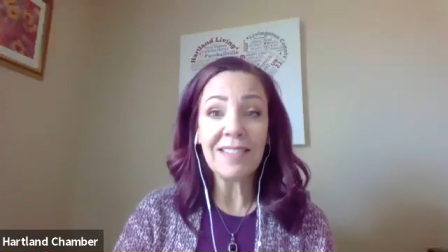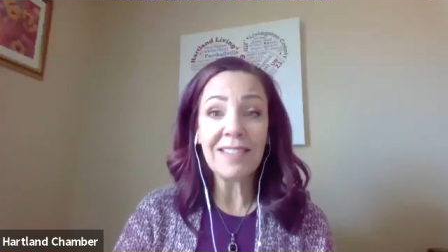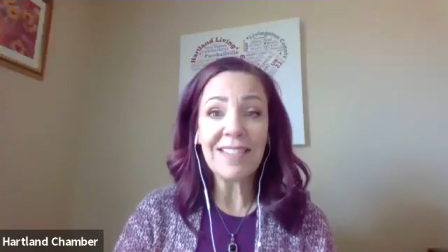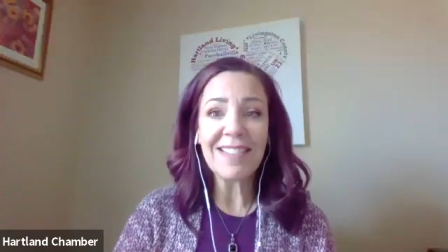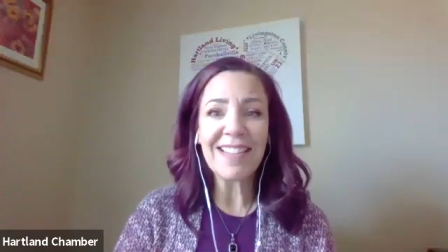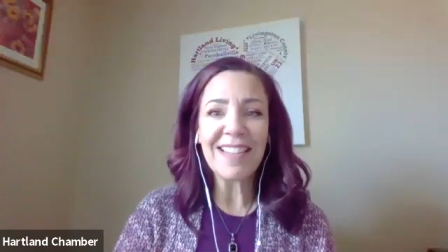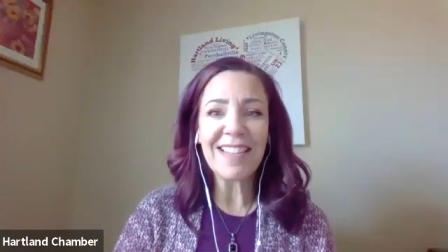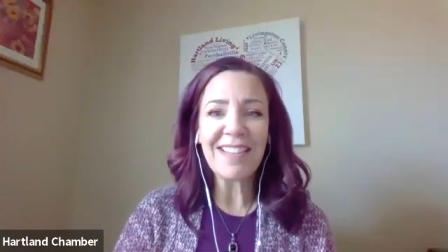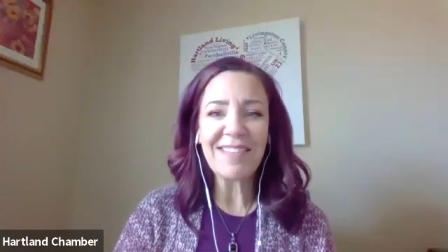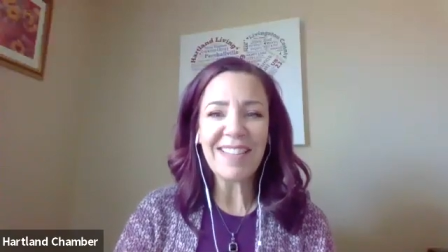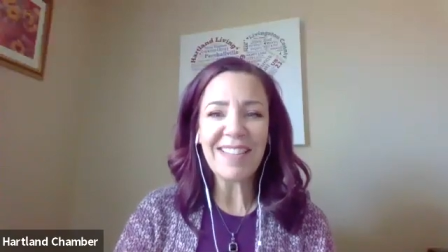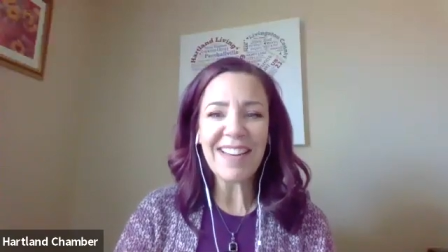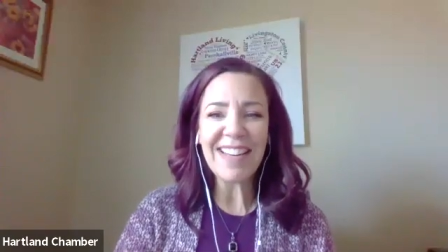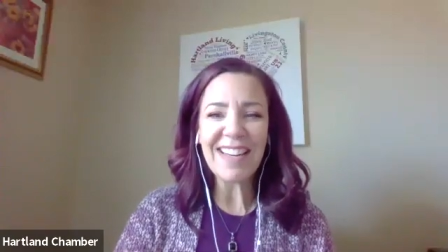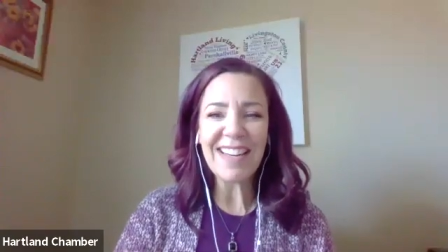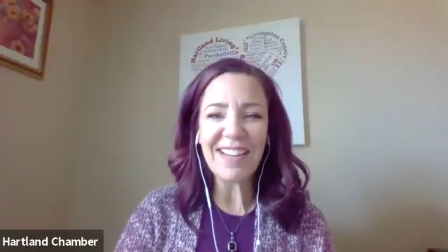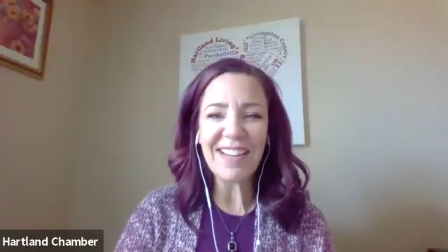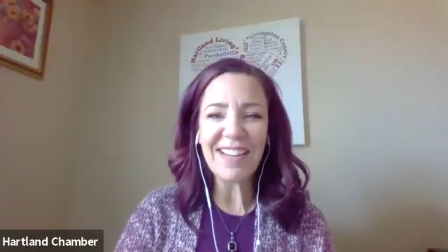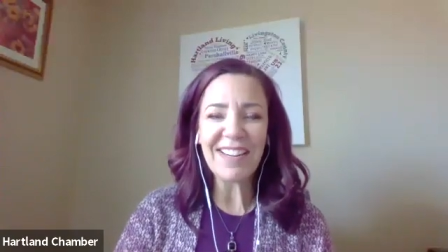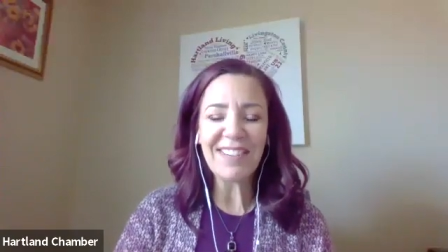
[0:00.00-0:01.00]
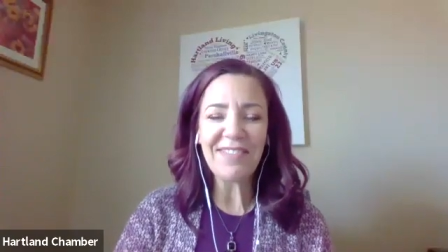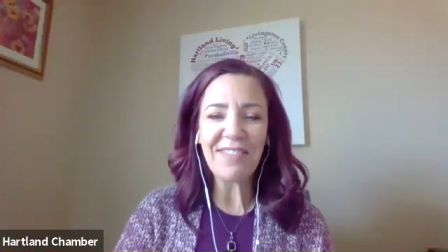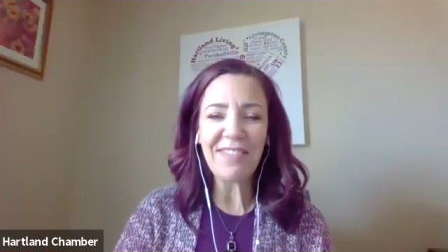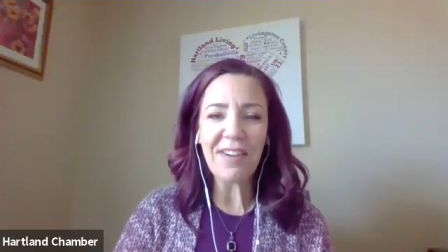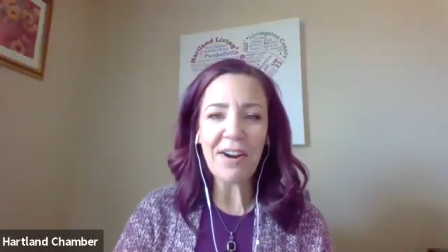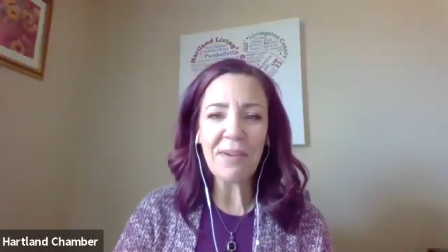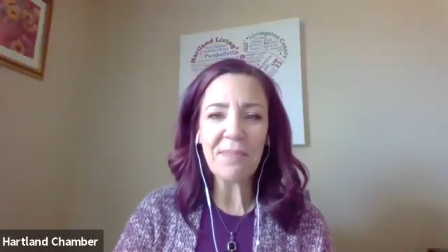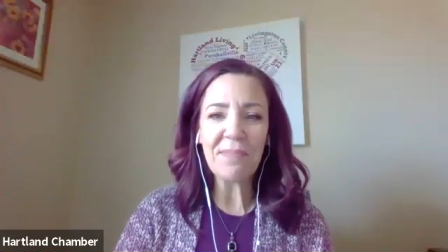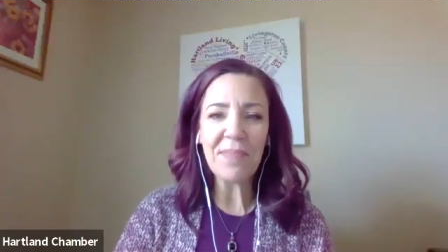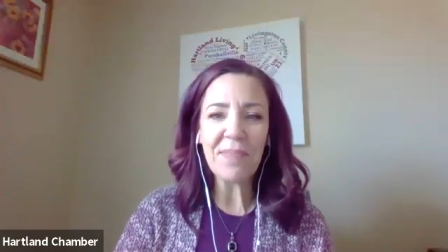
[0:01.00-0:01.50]
So they want to hear
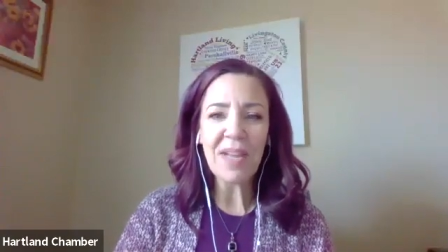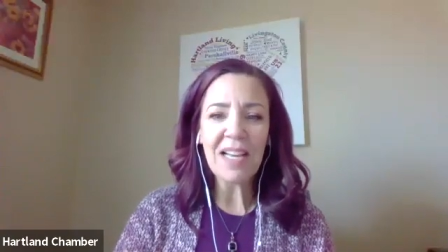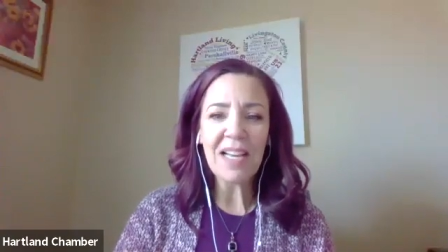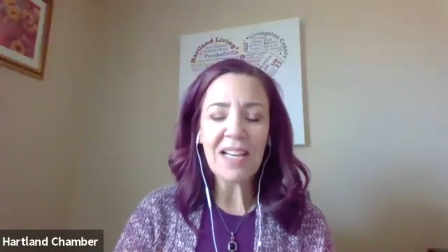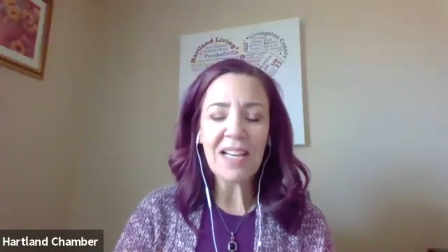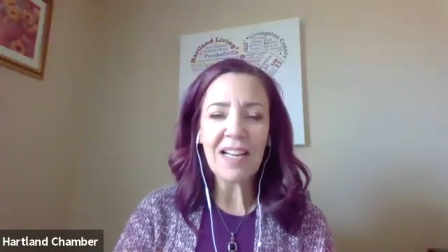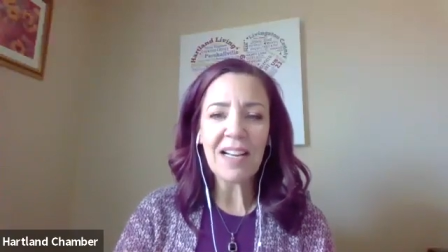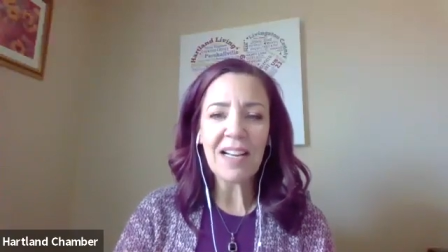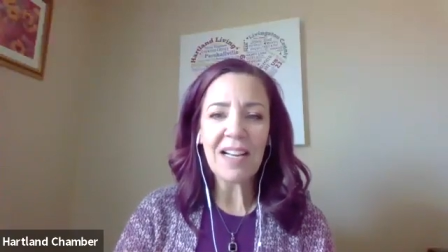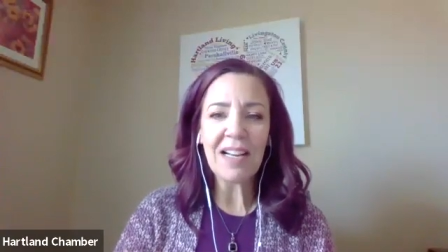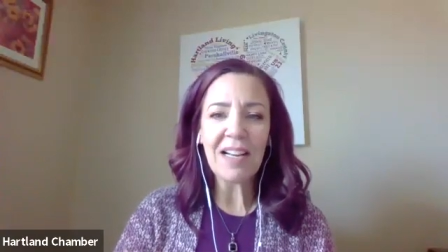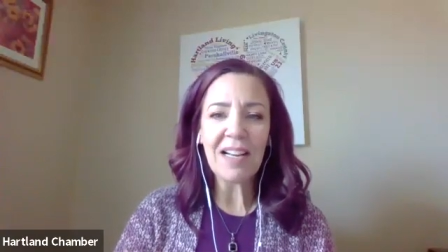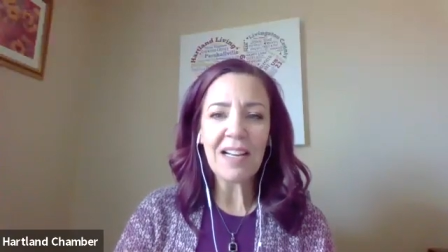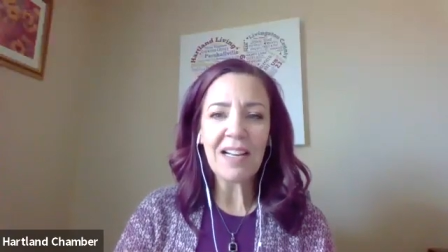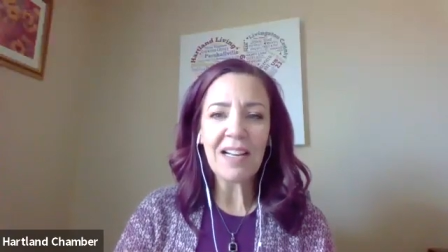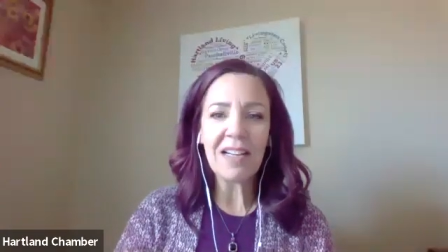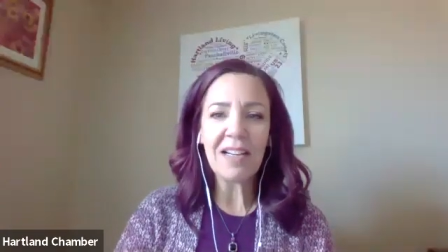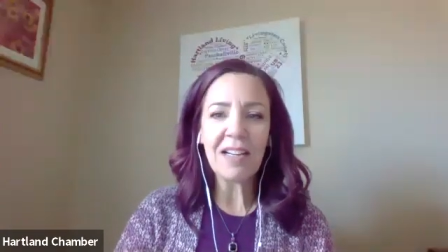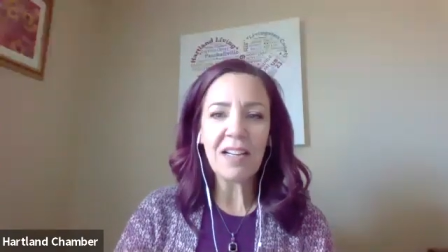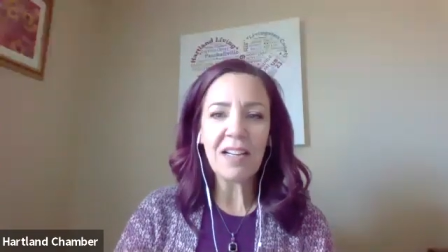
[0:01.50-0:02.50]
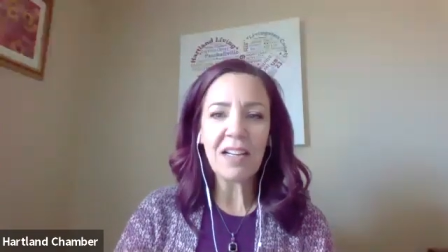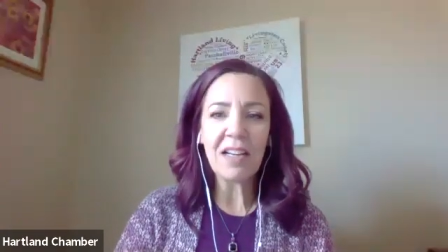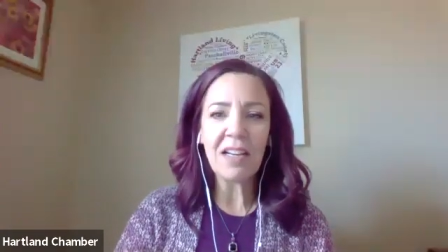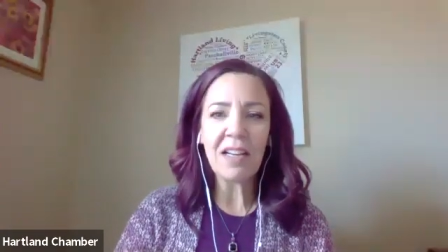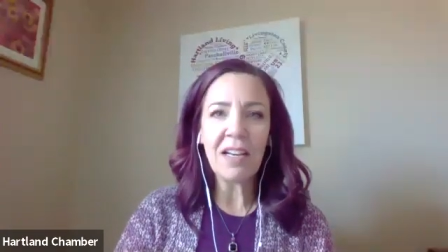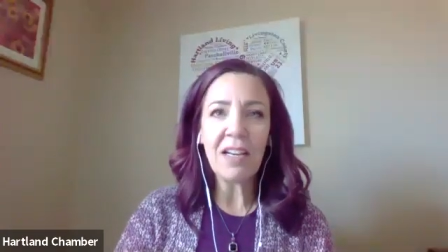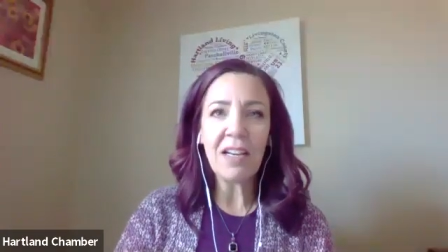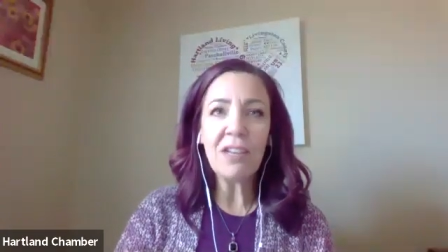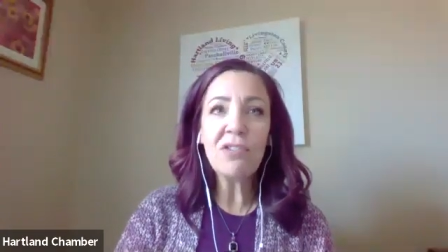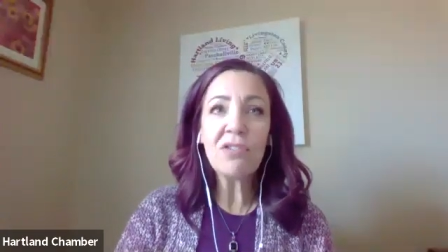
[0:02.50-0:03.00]
from an
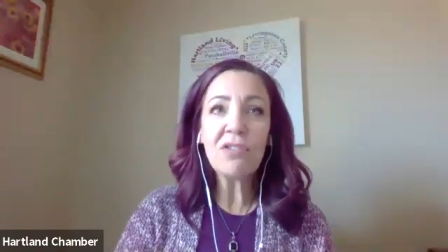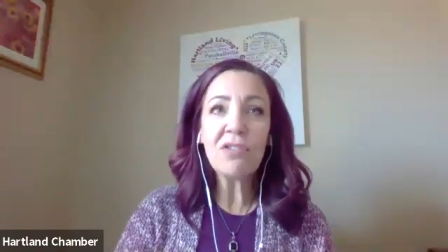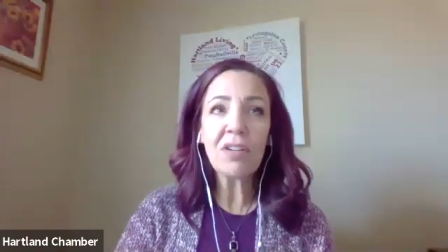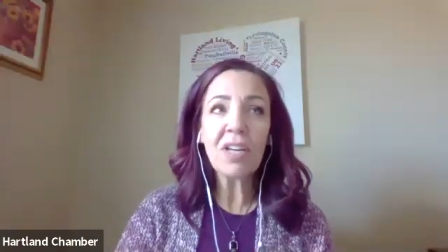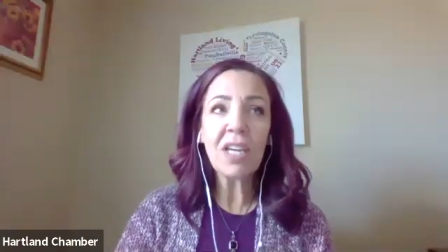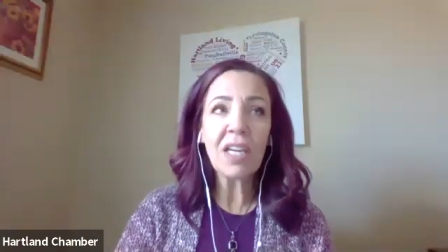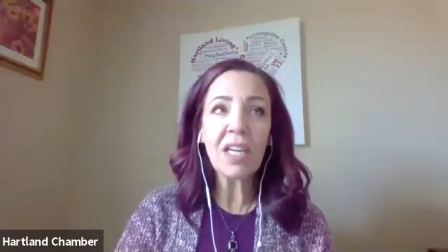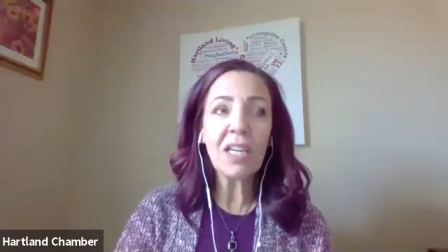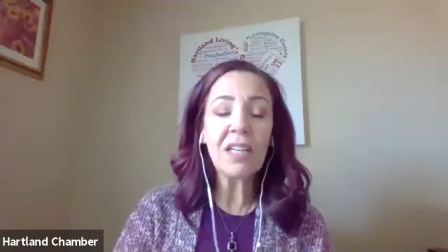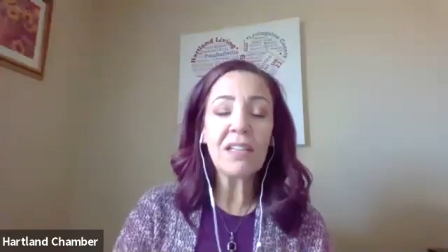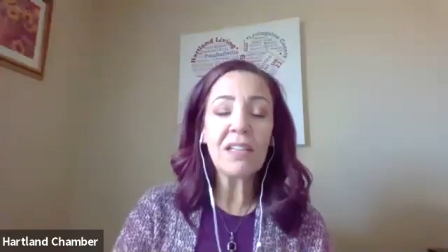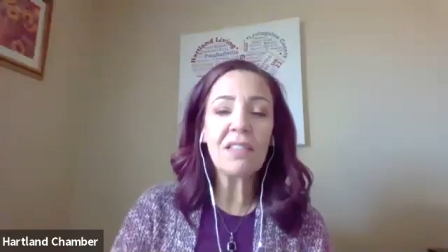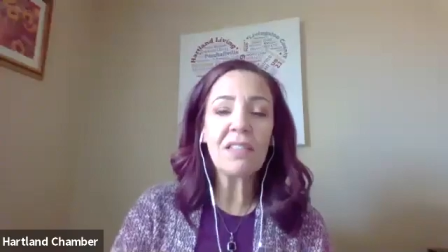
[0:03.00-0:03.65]
intricate